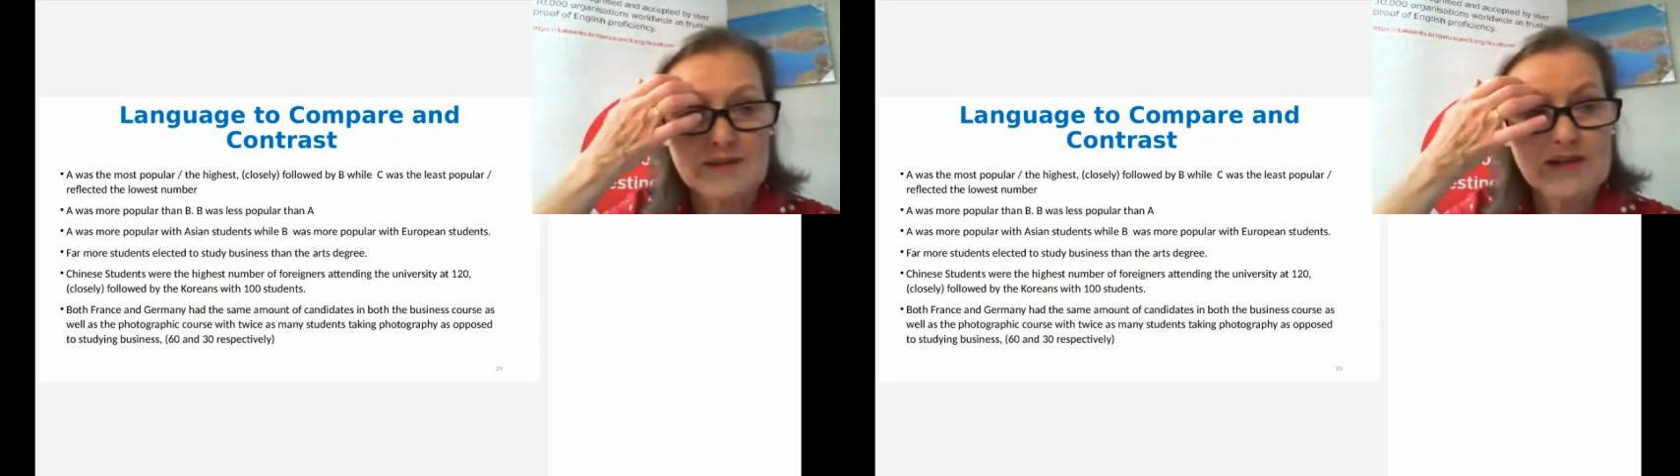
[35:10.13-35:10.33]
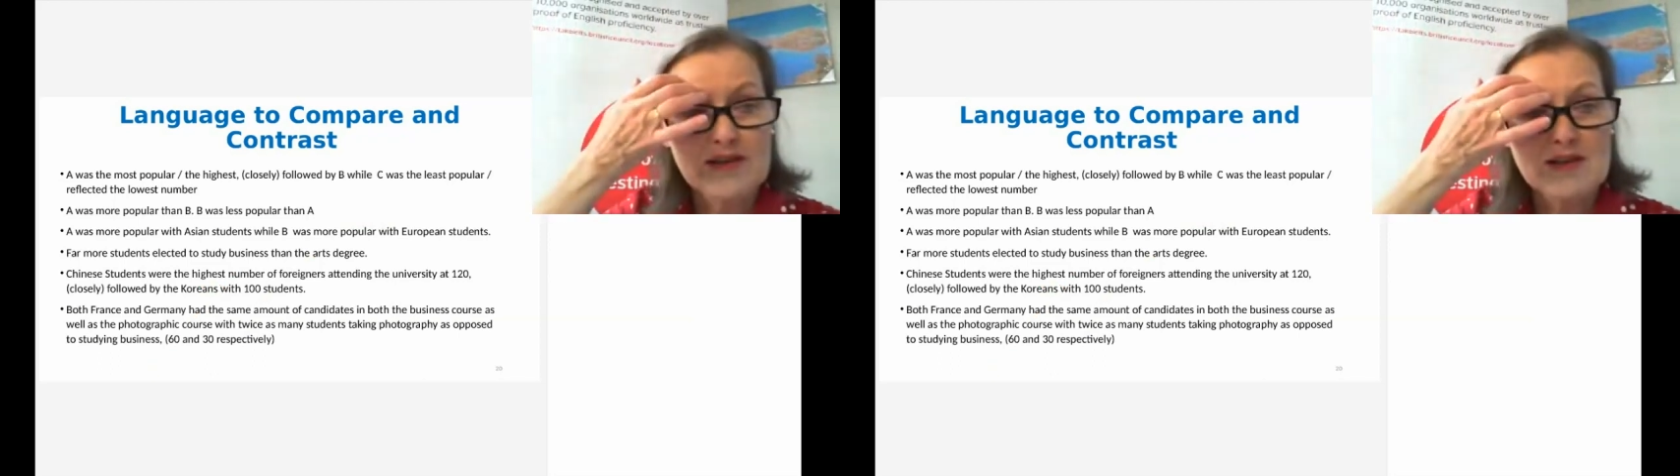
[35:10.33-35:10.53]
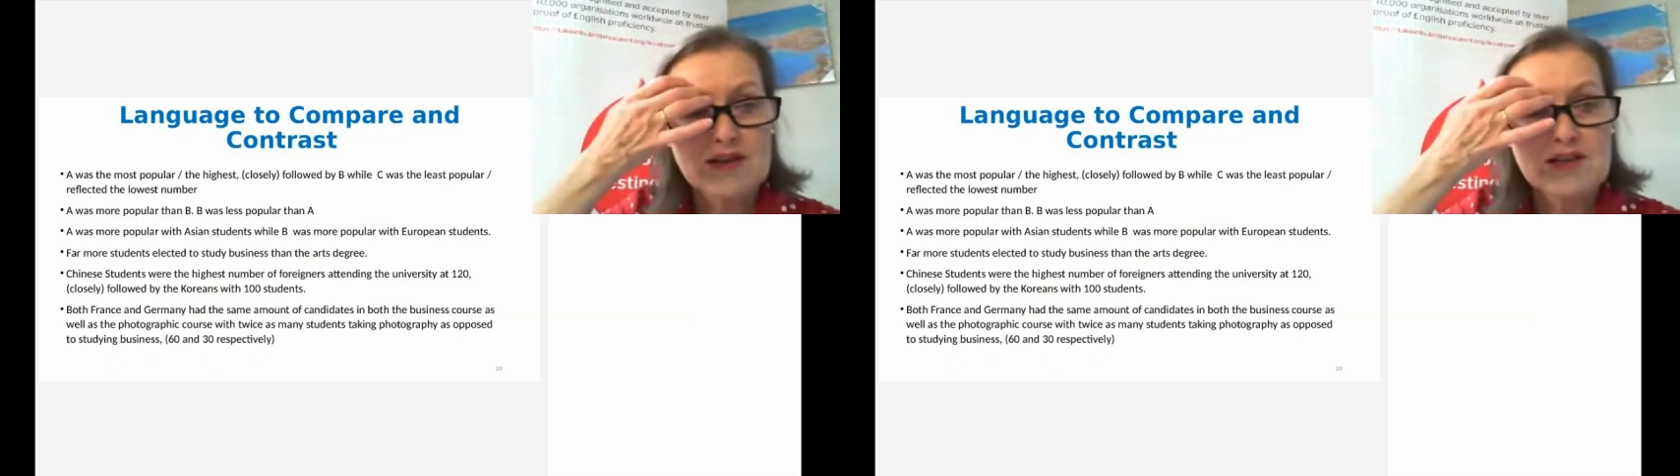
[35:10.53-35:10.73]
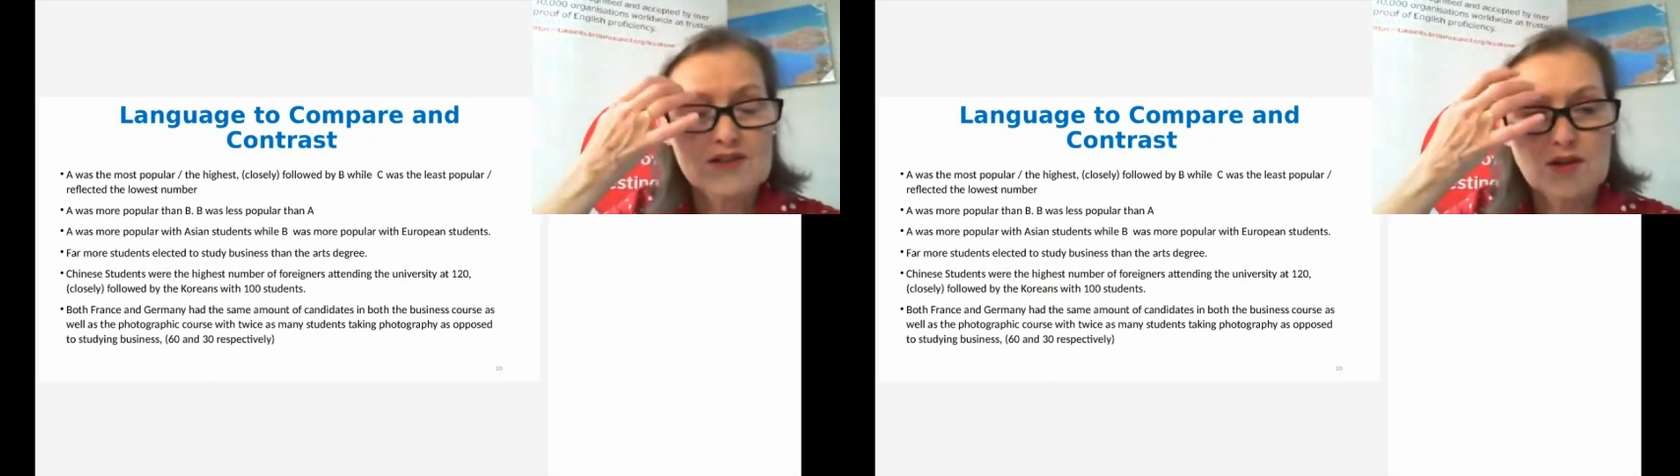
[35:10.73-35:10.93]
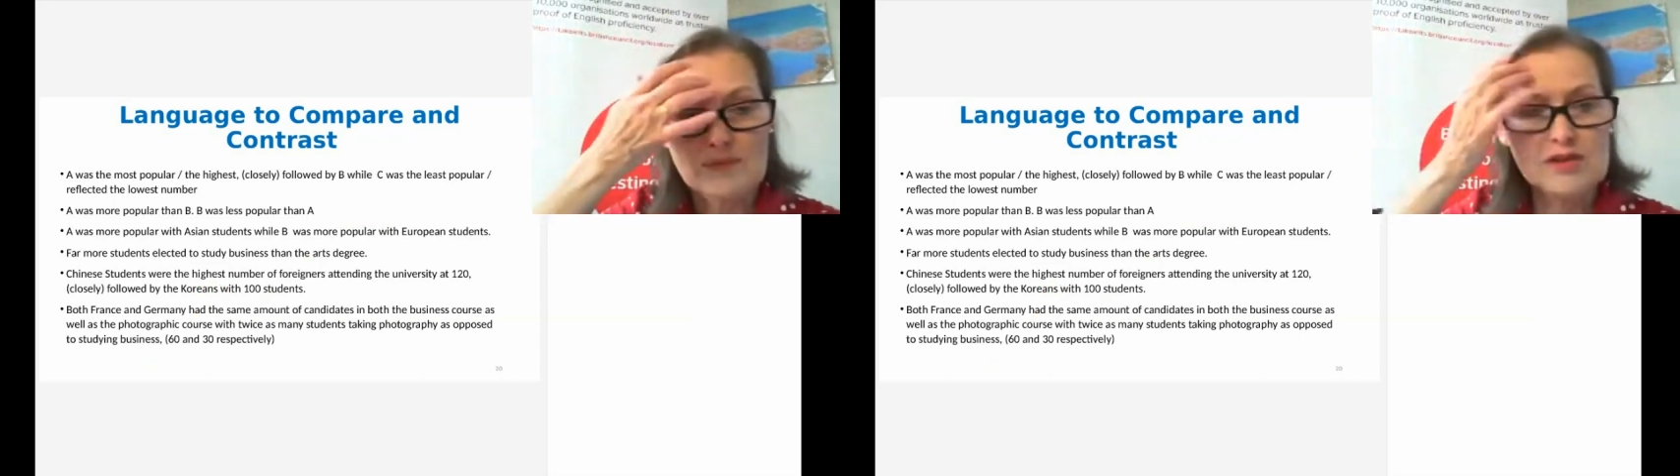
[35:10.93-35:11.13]
So I'm going to talk
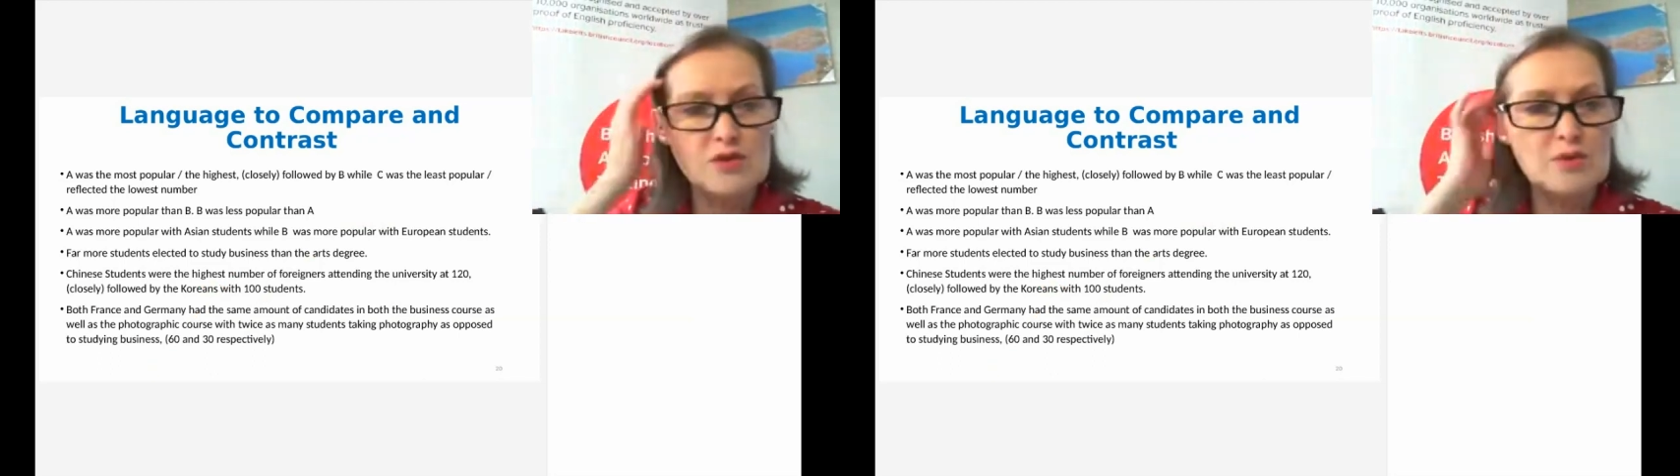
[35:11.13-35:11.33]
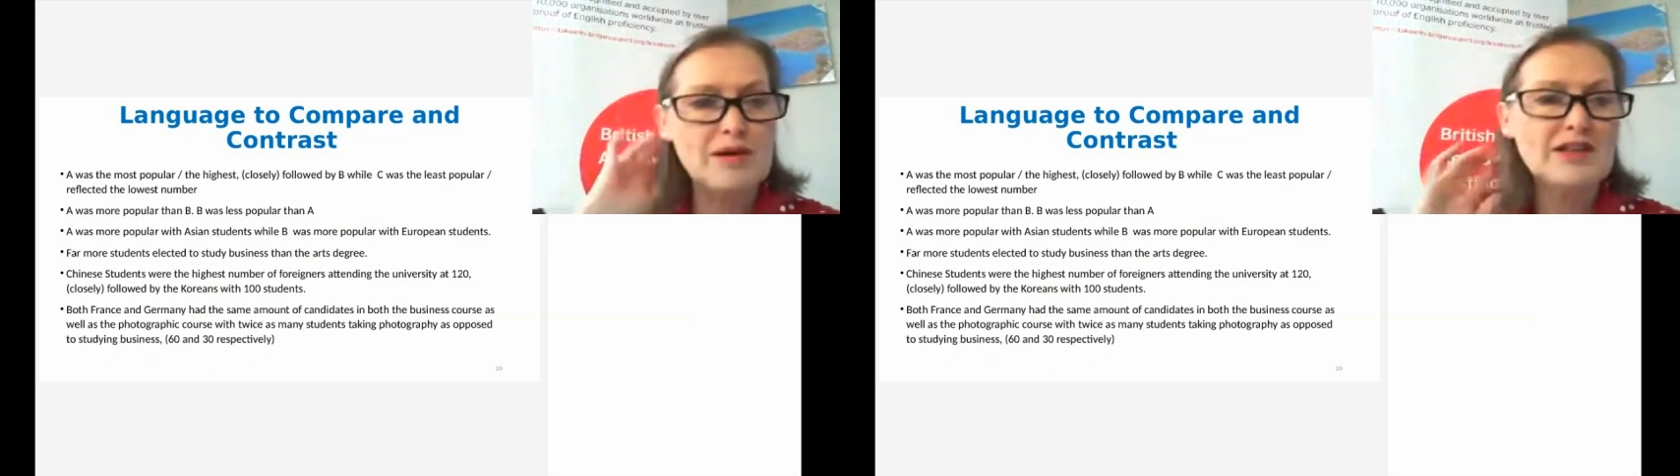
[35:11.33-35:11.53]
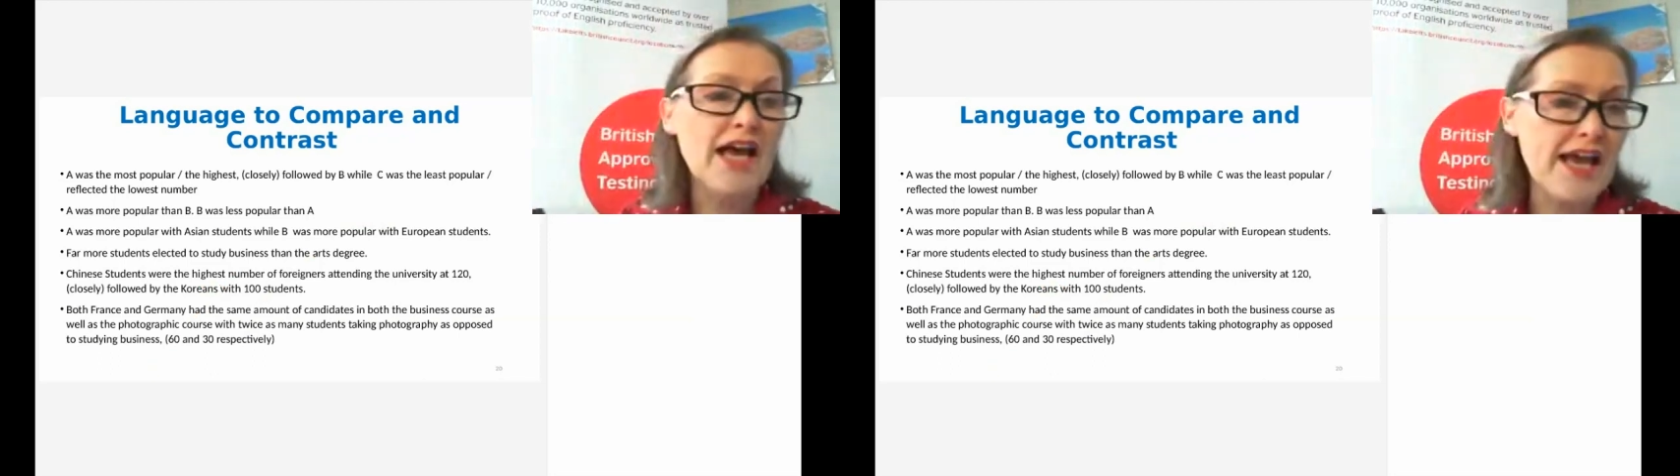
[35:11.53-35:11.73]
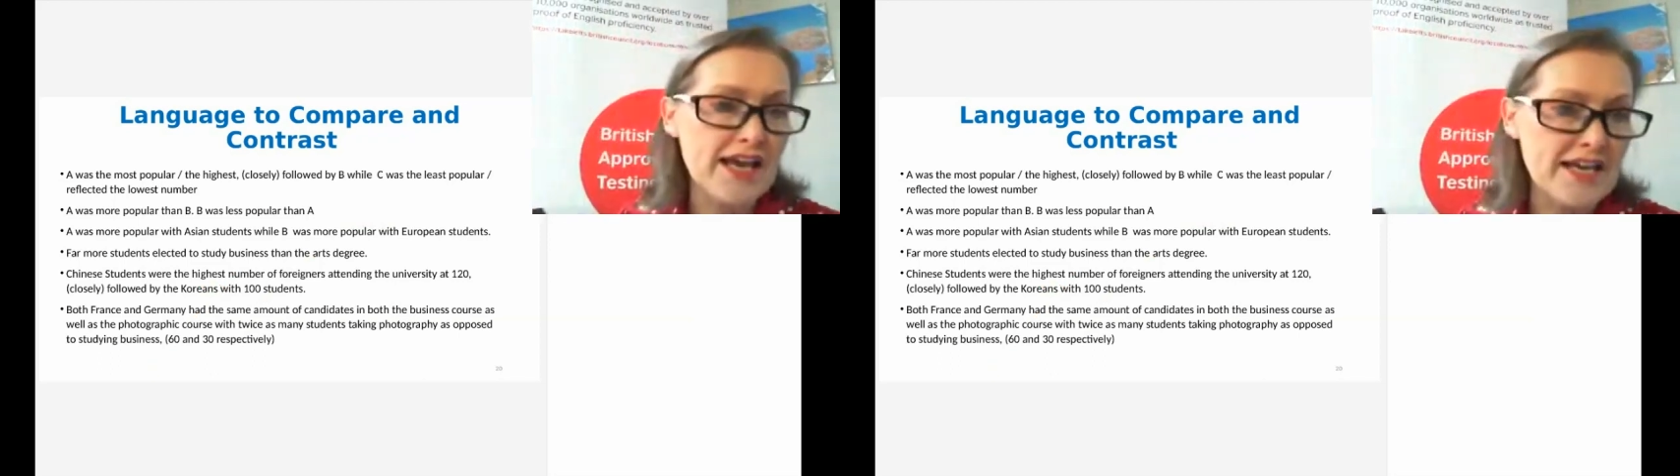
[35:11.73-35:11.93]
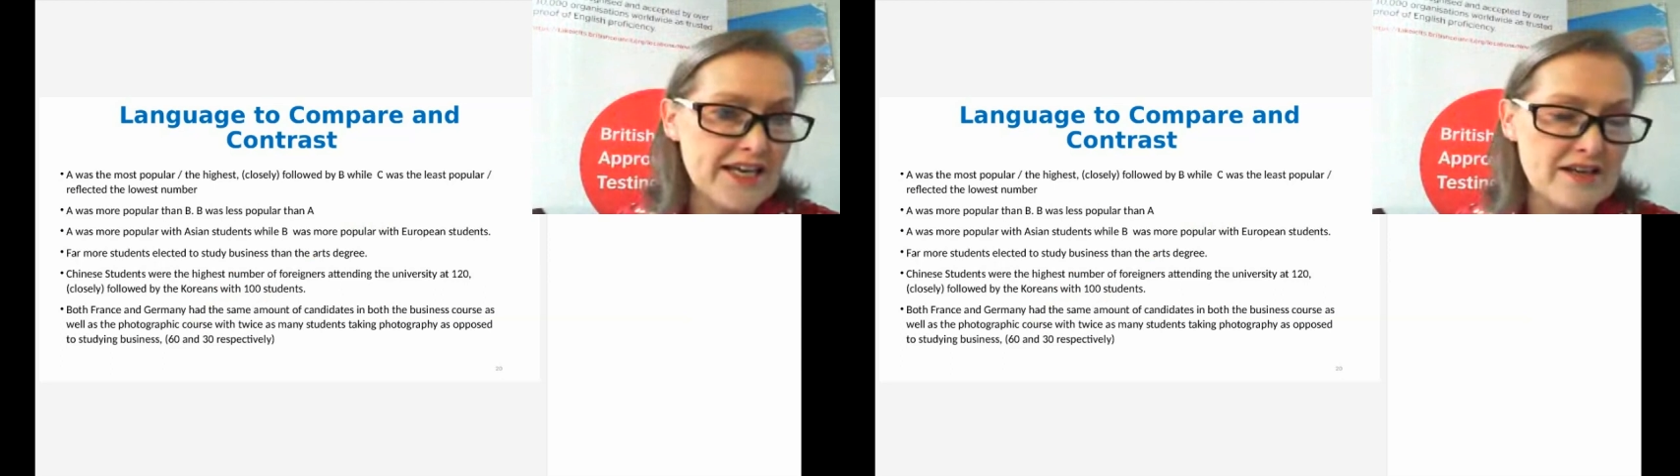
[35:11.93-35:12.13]
about A,
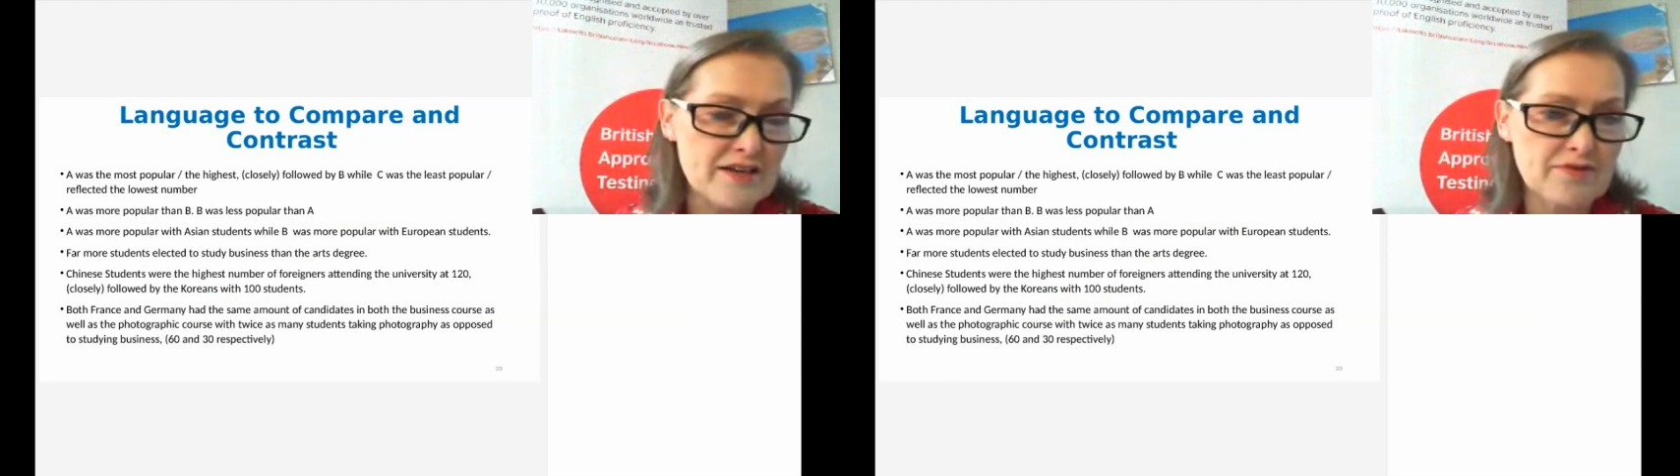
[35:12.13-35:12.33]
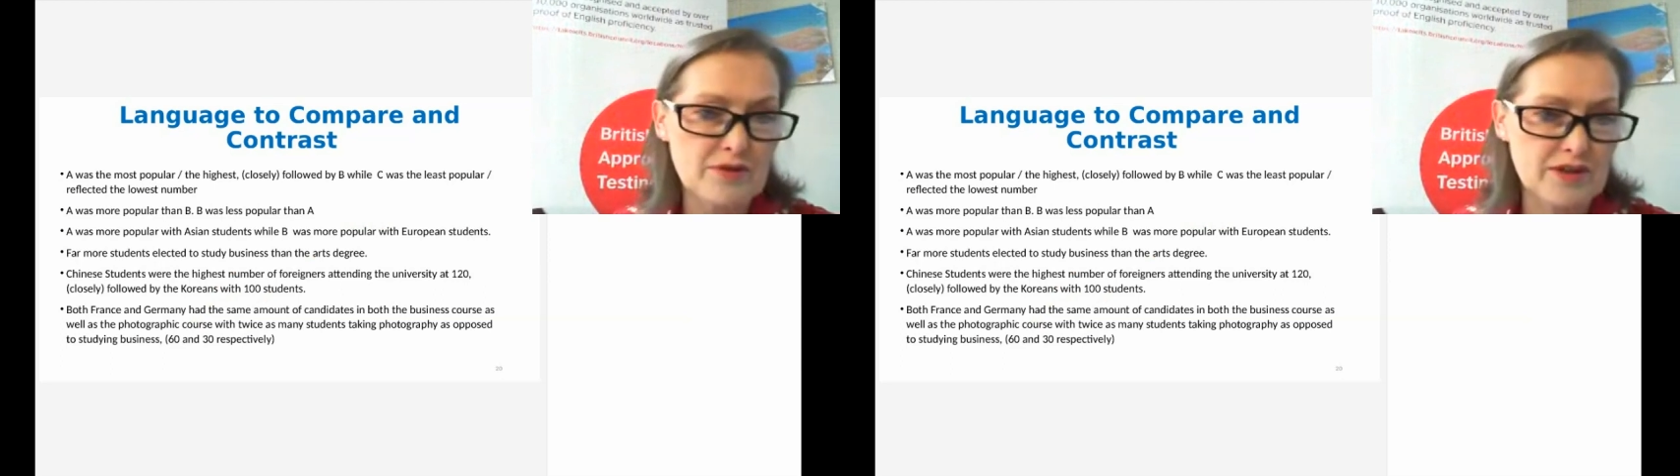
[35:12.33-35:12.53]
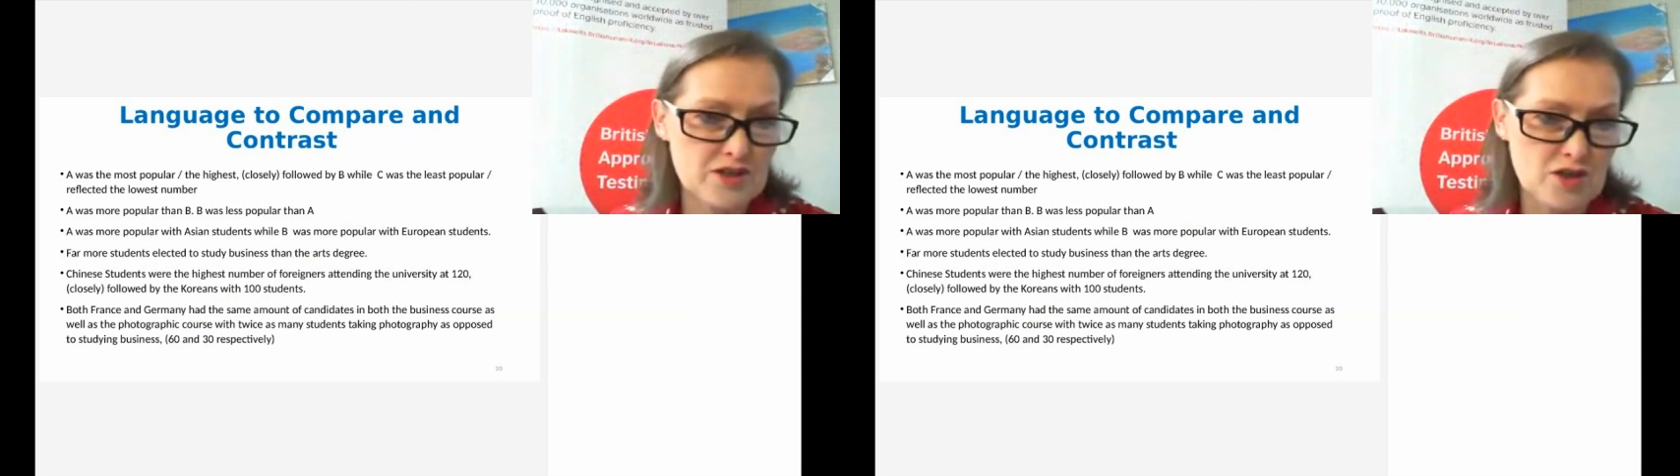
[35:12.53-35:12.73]
for example.